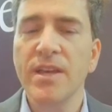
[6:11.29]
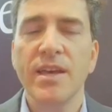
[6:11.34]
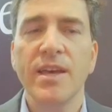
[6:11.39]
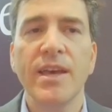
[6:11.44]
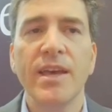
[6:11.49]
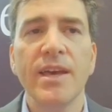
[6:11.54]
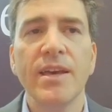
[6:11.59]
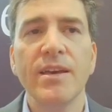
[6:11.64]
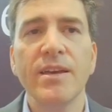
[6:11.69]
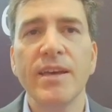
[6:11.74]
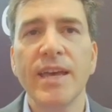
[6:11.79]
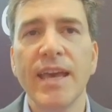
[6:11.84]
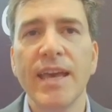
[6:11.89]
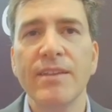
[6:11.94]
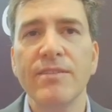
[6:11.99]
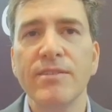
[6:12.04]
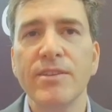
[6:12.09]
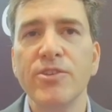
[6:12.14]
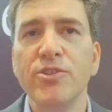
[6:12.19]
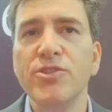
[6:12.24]

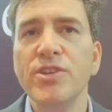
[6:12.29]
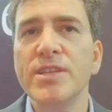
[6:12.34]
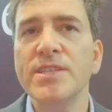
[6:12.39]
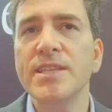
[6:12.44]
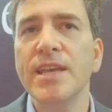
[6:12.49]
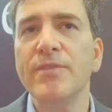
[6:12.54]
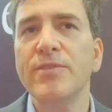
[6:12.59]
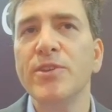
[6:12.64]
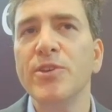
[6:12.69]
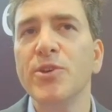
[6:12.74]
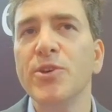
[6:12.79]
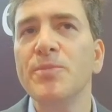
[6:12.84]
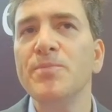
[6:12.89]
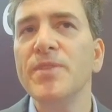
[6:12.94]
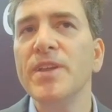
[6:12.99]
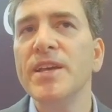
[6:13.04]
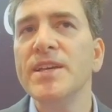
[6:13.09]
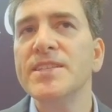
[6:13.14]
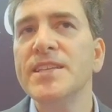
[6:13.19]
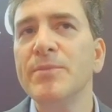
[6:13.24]
And you just have to
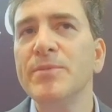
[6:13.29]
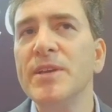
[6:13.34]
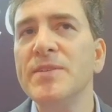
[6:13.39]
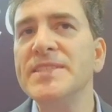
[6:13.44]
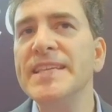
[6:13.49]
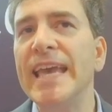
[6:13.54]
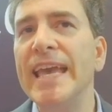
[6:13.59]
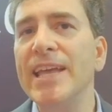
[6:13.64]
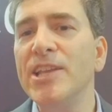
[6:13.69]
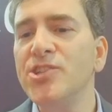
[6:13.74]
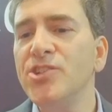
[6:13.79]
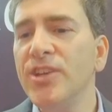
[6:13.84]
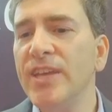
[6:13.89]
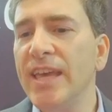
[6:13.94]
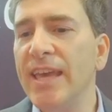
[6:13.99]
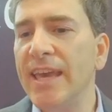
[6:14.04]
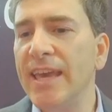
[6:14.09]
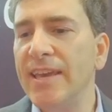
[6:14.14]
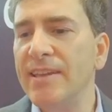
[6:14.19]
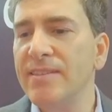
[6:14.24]
sometimes
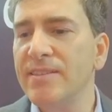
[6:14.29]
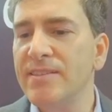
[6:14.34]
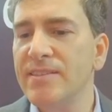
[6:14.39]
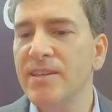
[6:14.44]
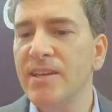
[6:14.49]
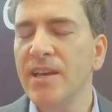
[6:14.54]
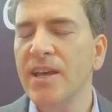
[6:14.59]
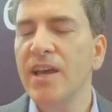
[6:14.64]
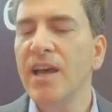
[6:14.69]
educate